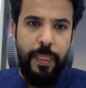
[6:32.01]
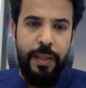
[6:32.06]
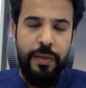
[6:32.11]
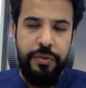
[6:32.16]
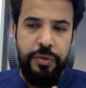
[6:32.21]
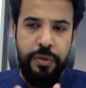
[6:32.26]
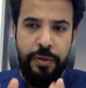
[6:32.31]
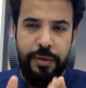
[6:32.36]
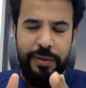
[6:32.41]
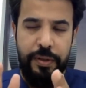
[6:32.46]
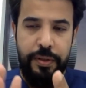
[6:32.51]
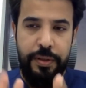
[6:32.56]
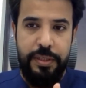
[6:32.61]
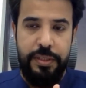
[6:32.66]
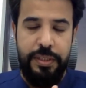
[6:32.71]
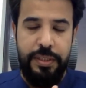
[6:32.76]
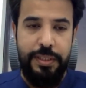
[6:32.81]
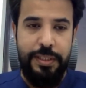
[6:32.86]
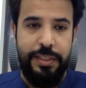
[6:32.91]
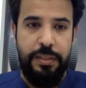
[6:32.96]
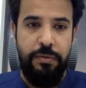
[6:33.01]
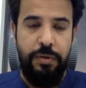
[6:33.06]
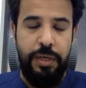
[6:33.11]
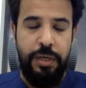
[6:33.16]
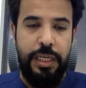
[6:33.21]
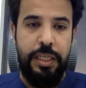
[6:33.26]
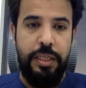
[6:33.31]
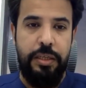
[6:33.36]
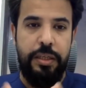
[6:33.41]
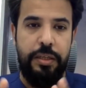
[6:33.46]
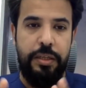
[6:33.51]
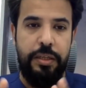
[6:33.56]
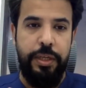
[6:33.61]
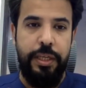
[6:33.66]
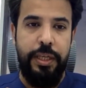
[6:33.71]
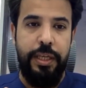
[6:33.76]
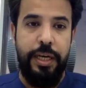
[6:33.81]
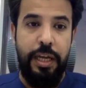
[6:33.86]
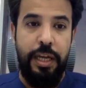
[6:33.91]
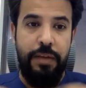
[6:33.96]
So this is why
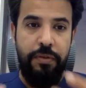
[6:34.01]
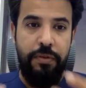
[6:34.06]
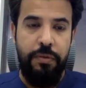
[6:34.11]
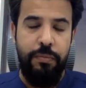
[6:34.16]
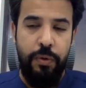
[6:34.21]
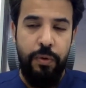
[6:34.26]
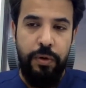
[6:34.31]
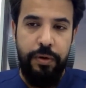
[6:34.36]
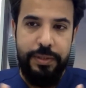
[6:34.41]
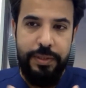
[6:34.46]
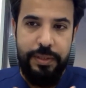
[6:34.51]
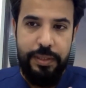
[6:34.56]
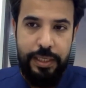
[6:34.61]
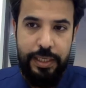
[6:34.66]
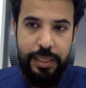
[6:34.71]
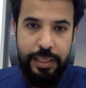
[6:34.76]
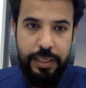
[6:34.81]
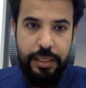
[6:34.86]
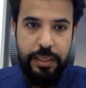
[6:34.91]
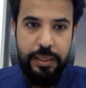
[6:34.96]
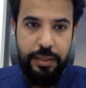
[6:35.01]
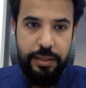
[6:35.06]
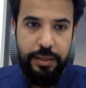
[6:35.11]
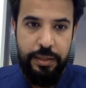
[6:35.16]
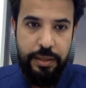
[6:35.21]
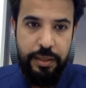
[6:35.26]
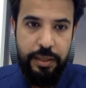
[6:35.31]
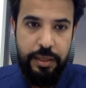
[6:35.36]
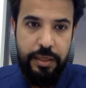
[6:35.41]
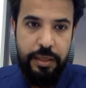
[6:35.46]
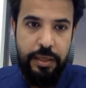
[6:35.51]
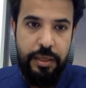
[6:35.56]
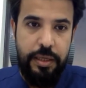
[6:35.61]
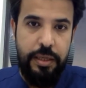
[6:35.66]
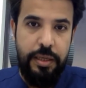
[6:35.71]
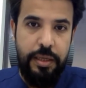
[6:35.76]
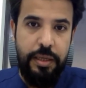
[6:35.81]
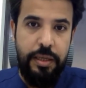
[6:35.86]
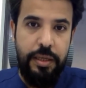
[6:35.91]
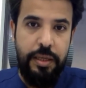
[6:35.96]
we are having more leak in the
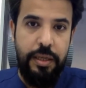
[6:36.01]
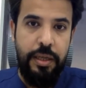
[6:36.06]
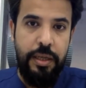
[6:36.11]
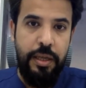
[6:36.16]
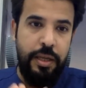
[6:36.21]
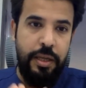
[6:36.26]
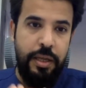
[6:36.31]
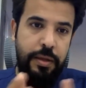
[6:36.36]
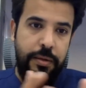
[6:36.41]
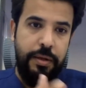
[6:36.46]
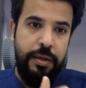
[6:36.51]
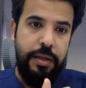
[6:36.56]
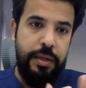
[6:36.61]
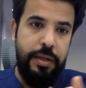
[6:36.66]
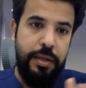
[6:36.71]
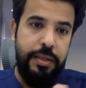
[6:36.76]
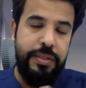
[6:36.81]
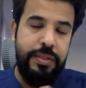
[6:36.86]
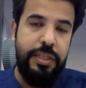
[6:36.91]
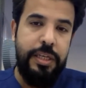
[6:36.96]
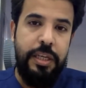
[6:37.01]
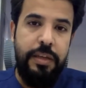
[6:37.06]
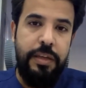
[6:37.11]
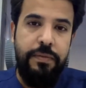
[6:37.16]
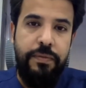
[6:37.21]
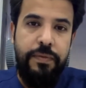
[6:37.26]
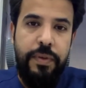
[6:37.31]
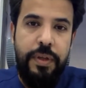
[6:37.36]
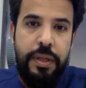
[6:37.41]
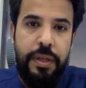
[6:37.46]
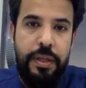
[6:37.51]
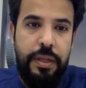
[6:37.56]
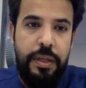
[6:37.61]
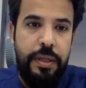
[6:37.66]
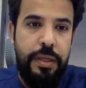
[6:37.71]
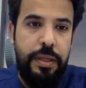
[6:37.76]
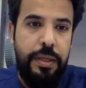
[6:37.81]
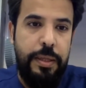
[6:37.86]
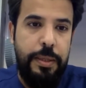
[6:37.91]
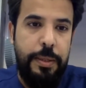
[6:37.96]
sleeve
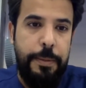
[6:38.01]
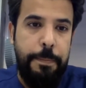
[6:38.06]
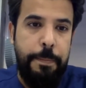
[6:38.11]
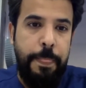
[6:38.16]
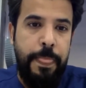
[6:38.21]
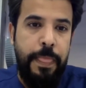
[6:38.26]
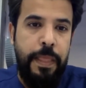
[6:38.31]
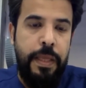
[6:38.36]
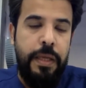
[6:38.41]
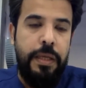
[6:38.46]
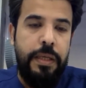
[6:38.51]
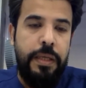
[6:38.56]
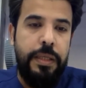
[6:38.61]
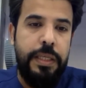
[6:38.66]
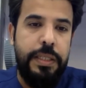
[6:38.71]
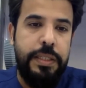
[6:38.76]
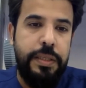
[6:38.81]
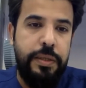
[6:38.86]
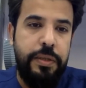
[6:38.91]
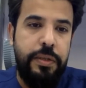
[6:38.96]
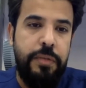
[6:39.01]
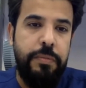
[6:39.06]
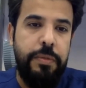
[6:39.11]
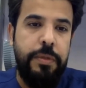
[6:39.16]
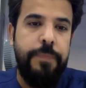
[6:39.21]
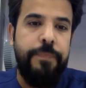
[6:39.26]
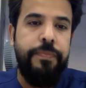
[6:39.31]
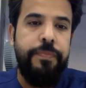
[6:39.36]
gastrectomy.